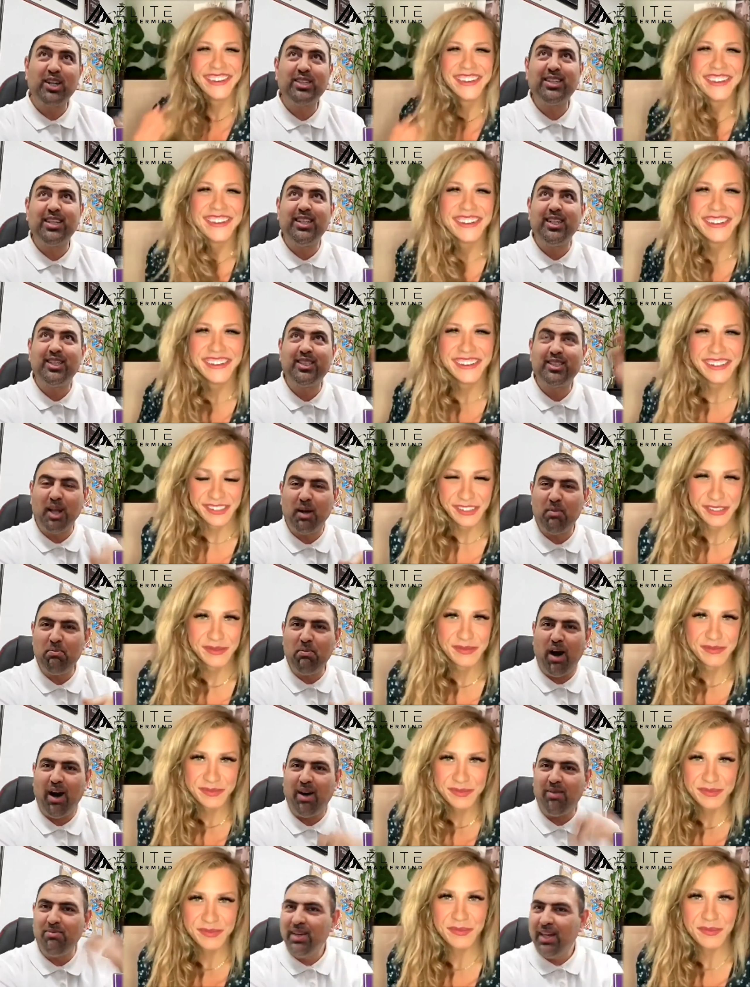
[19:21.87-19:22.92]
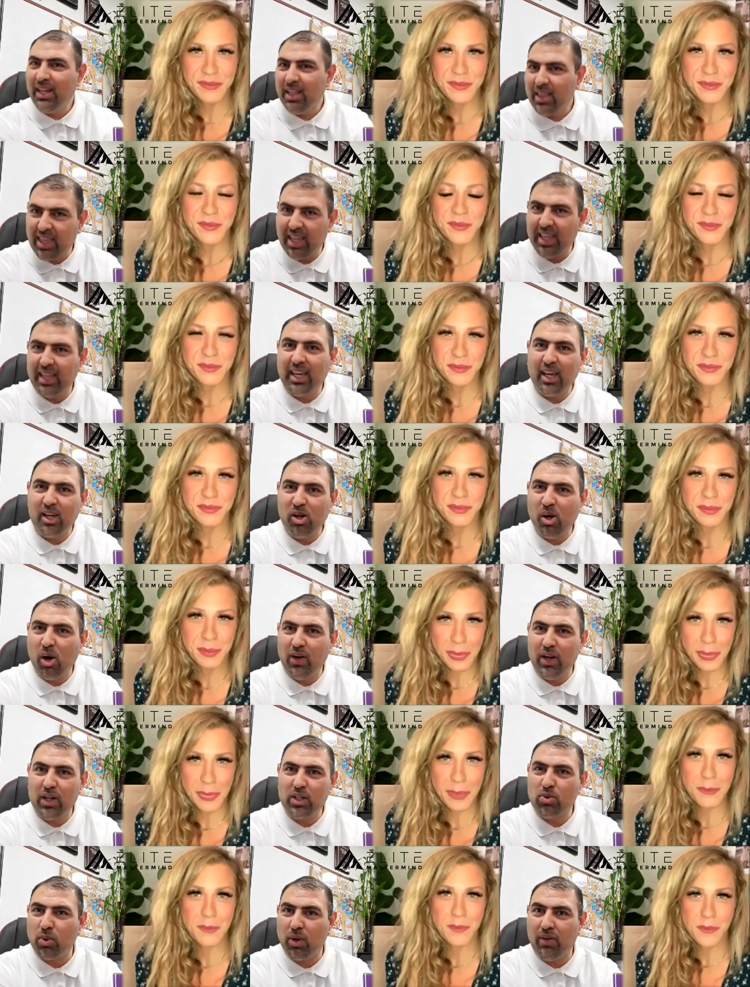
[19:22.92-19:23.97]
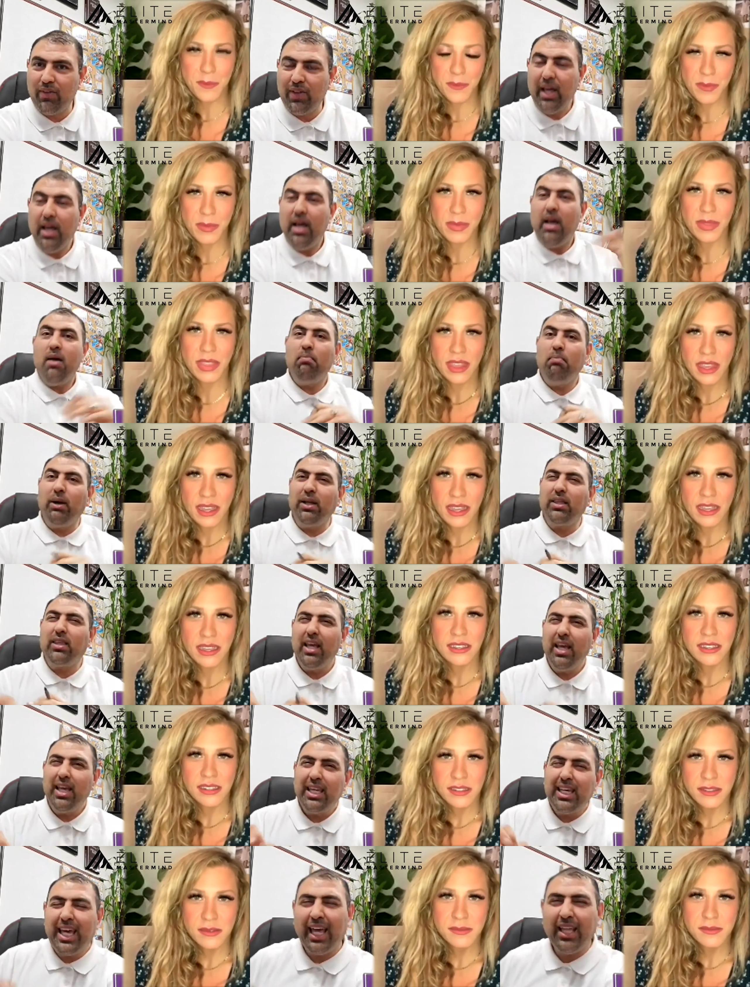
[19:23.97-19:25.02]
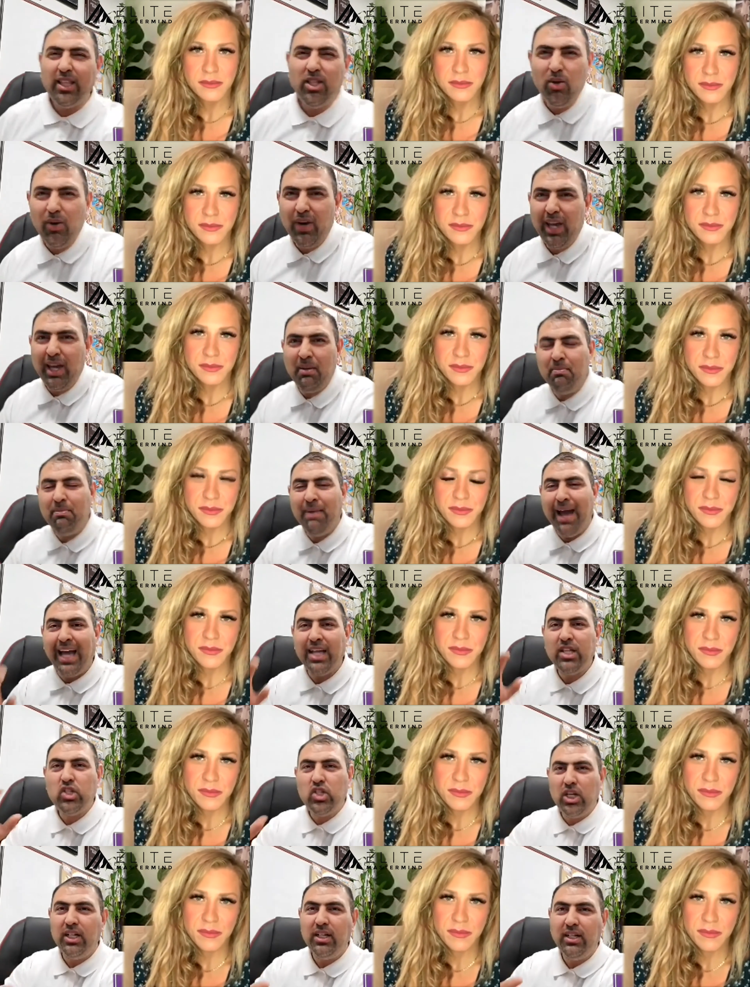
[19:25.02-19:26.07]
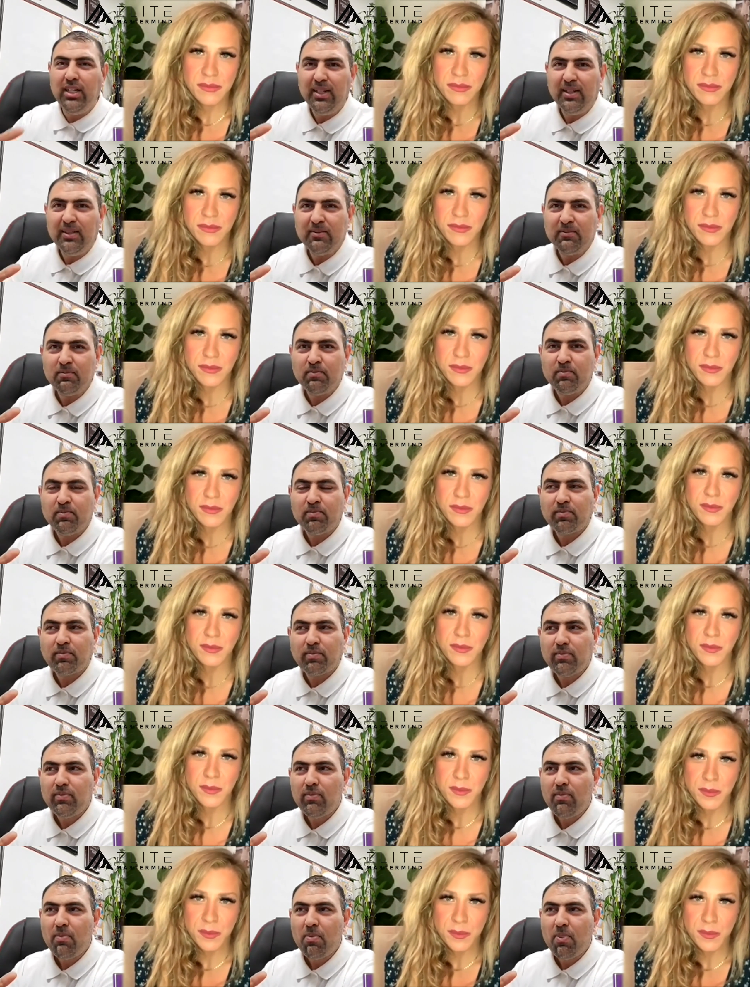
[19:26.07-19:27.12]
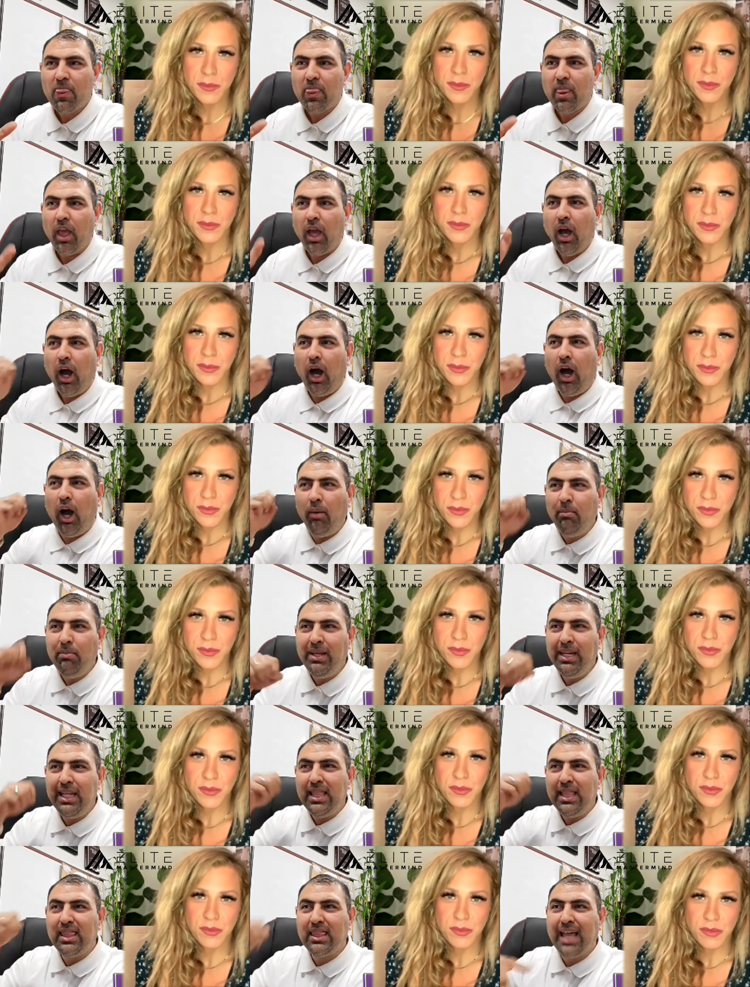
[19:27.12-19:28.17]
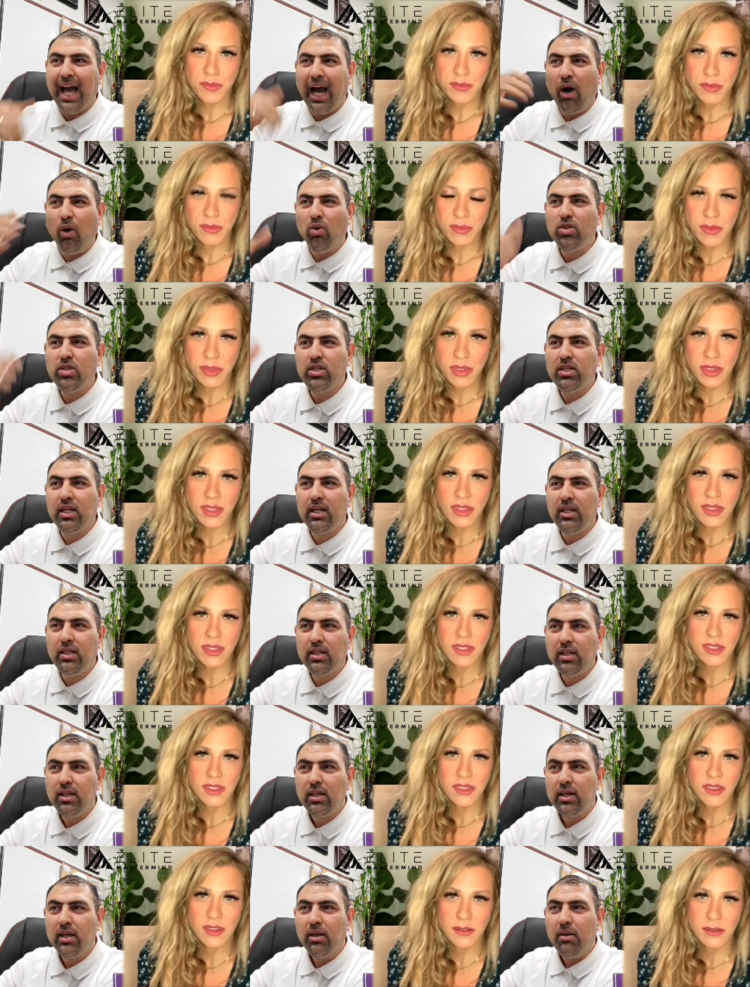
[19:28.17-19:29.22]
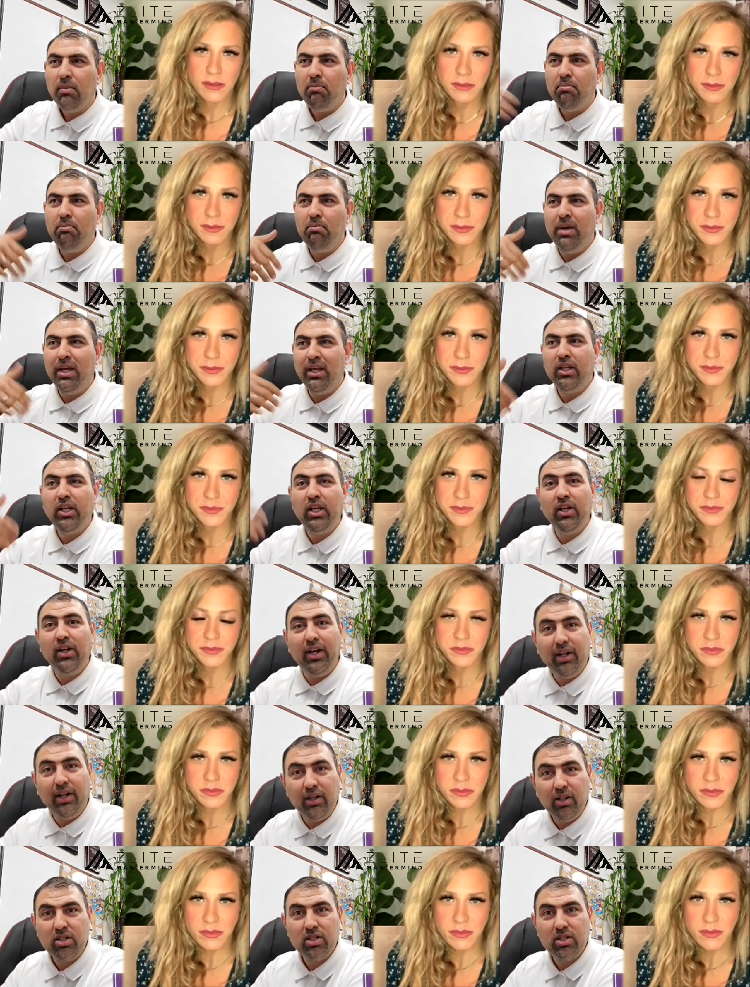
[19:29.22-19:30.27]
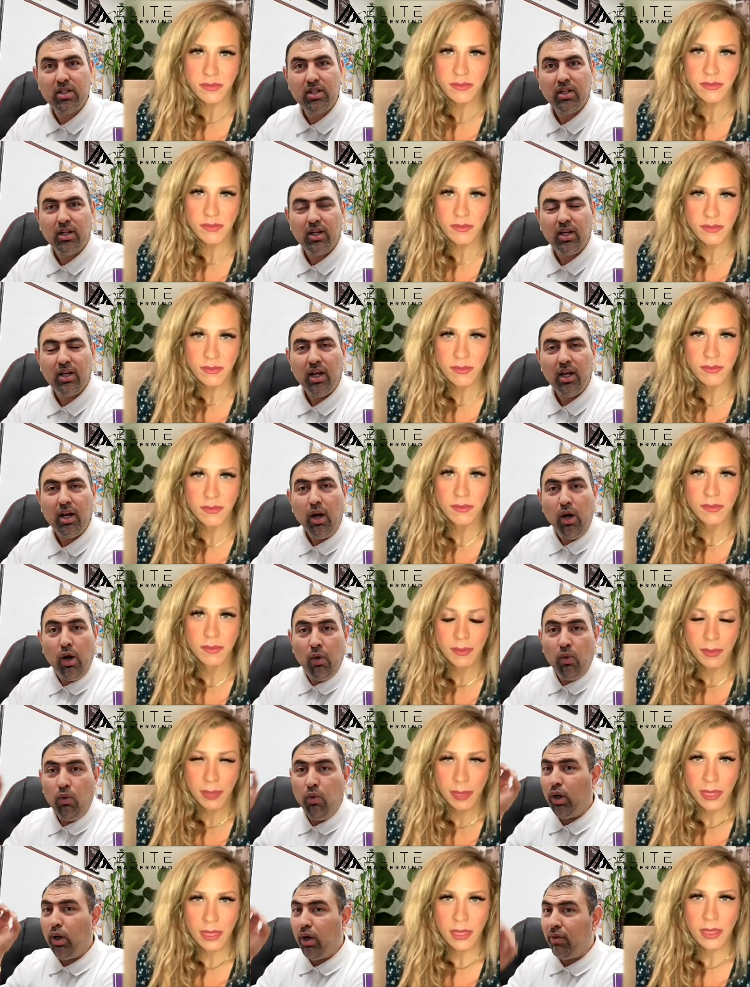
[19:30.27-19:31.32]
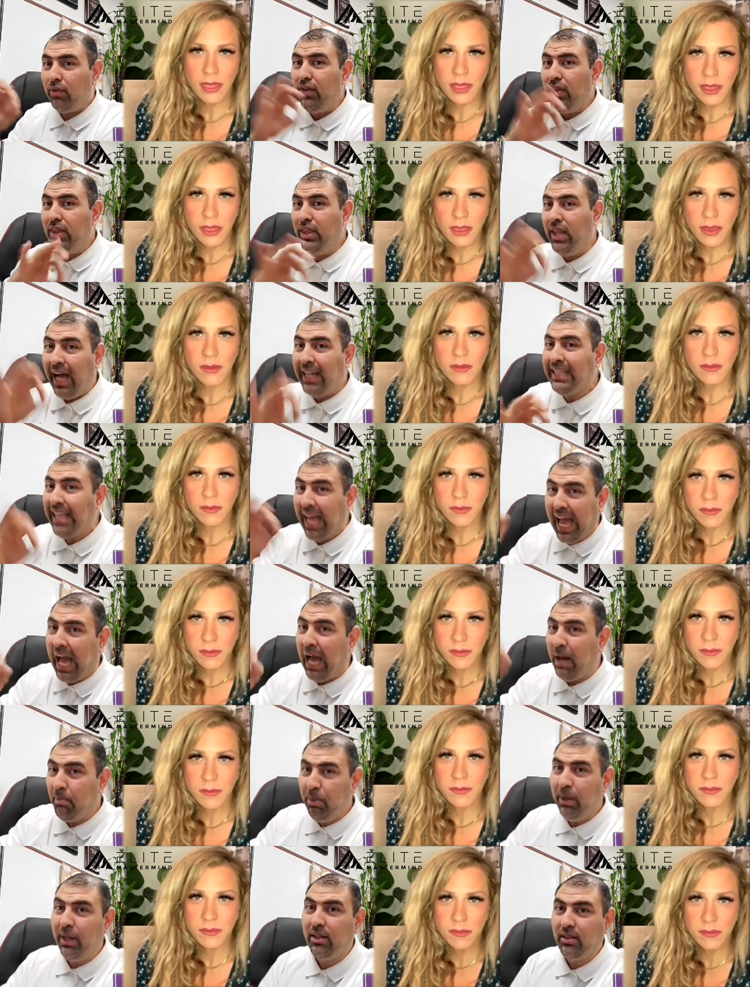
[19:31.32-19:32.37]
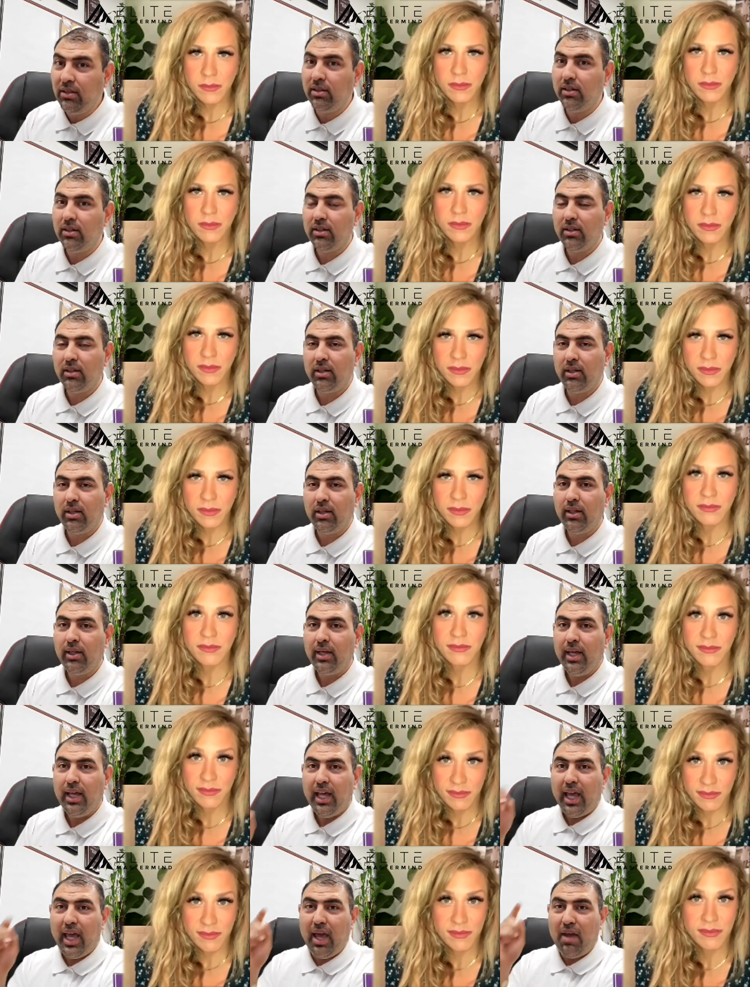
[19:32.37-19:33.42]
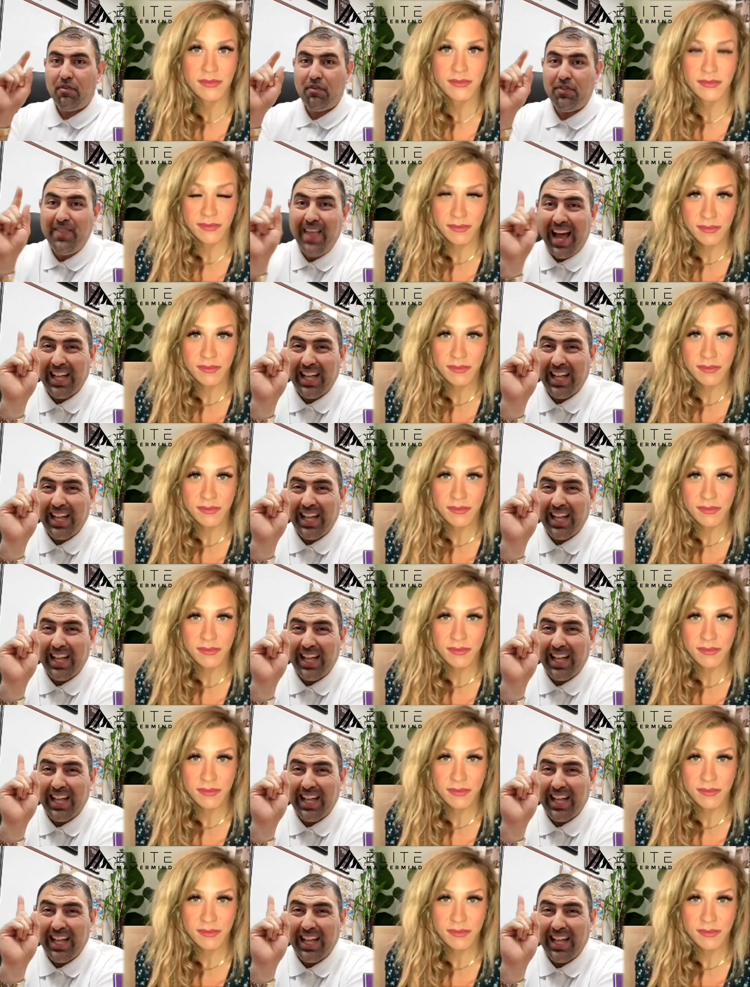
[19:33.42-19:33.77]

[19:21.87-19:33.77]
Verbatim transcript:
Speaker 1: of the stepmom, Think and Grow Rich would have been. But can you imagine how many thousand millionaires would have not happened if that